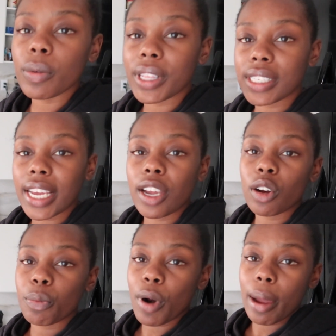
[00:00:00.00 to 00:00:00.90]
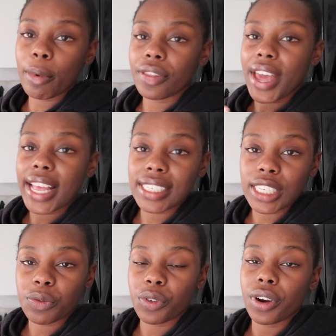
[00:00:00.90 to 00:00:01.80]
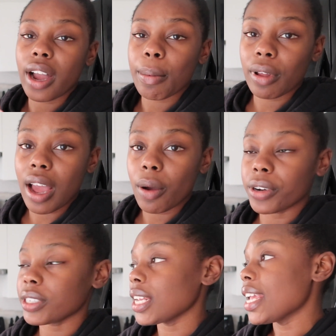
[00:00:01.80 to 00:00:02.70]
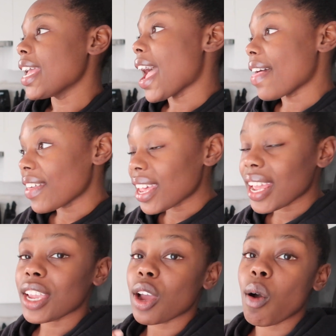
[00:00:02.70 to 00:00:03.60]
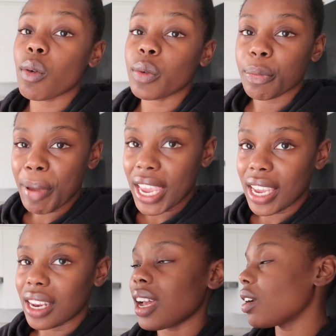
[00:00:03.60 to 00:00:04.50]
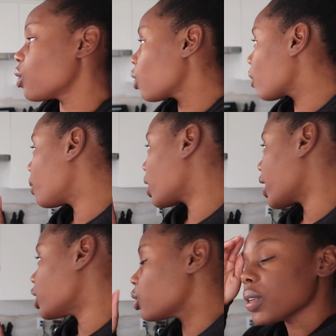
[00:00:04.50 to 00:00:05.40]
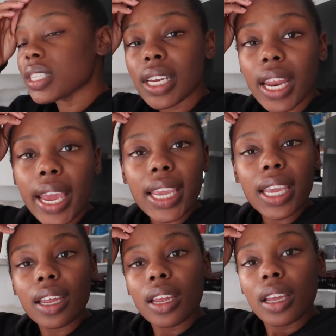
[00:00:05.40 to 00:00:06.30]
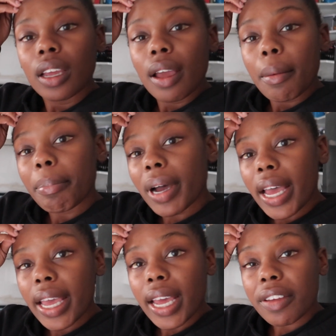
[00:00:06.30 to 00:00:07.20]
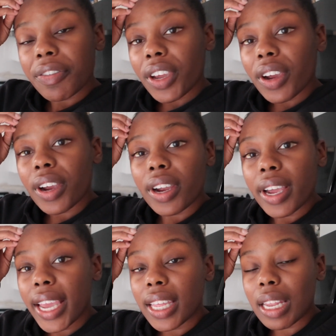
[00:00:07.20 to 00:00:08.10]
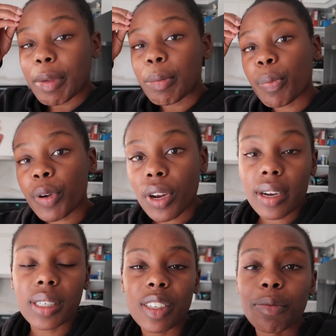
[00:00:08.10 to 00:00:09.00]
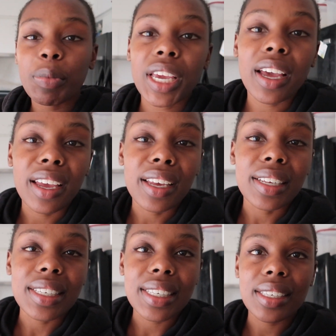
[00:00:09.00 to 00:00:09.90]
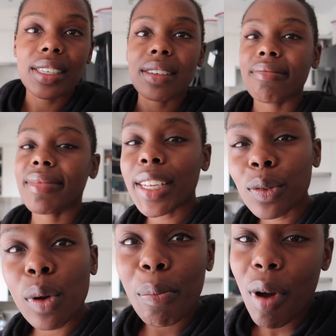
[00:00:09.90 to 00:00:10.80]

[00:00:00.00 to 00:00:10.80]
in with the second coat of primer. That sits for a couple hours, and then I can go in with paint. I don't know if I'm going to get to it tonight, but I figure, hey, let me be productive because that's what